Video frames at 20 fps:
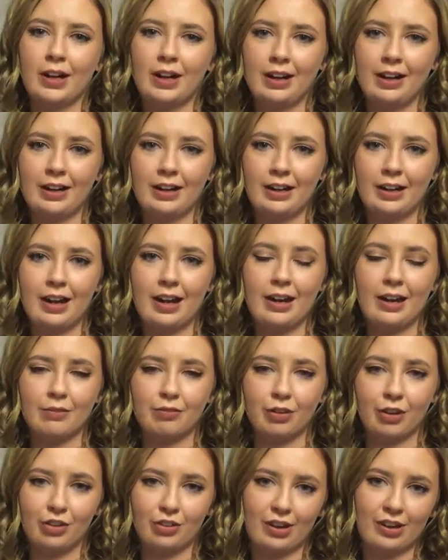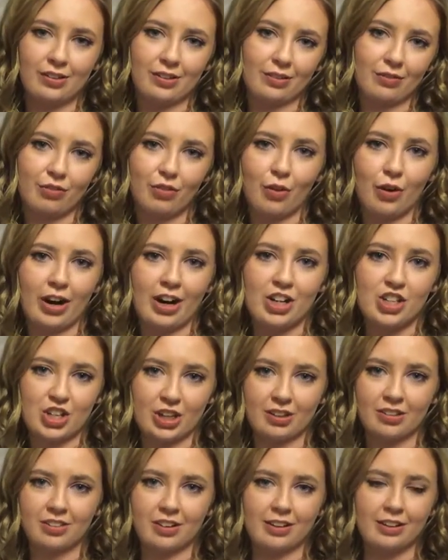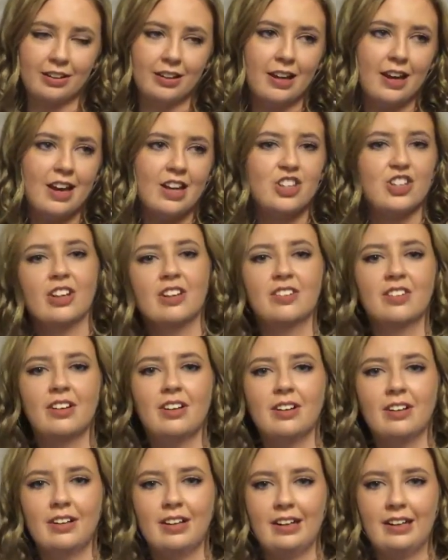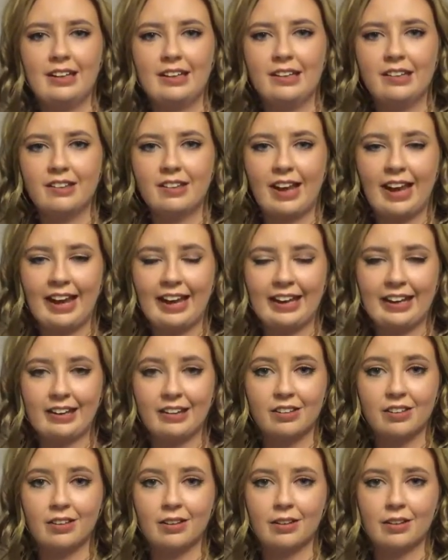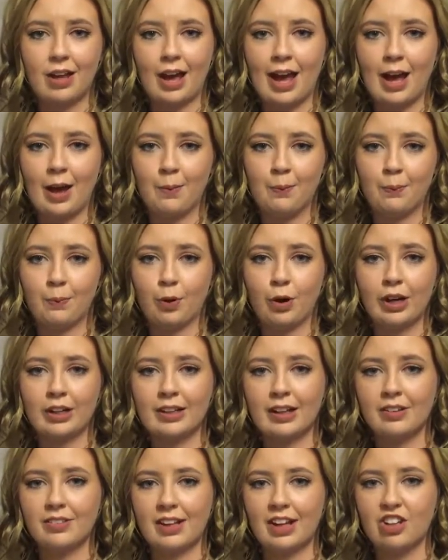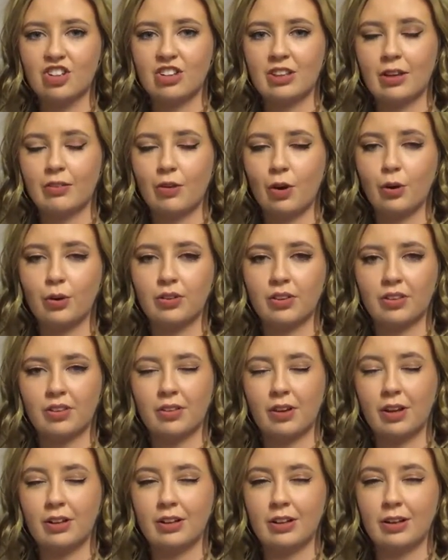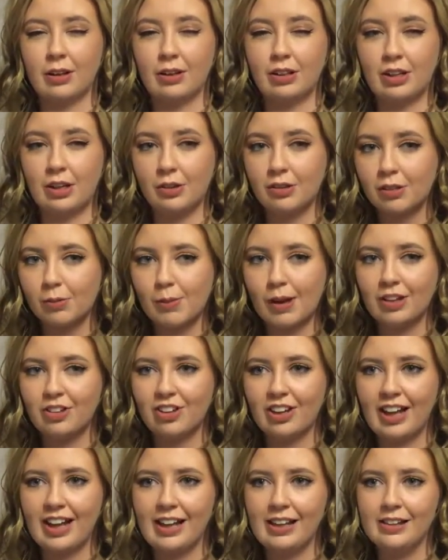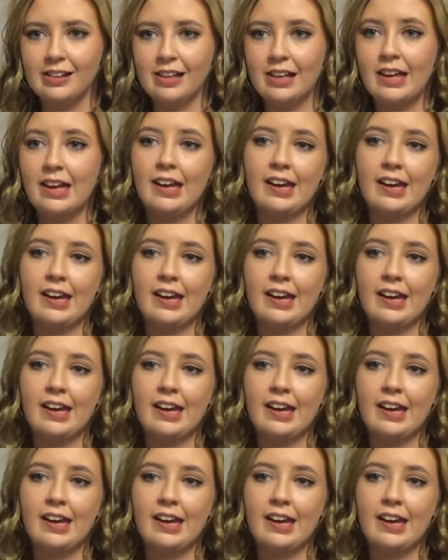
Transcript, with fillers: We're fundraising for Jigsaw. Jigsaw is a um, organisation that focuses on the youth's mental health.